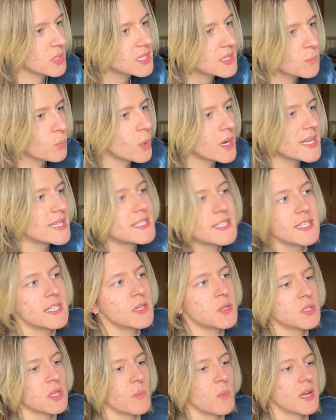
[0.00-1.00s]
What is,
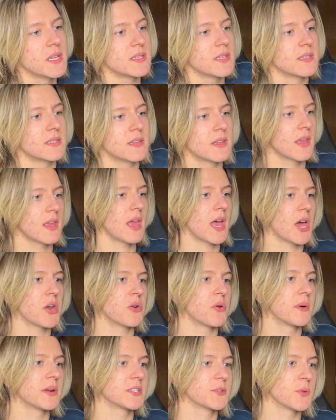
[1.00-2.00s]
seriously, what is this? I don't
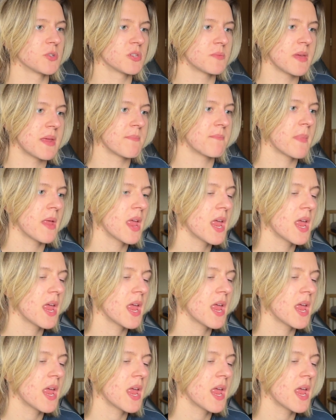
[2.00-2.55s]
know what it's supposed to mean.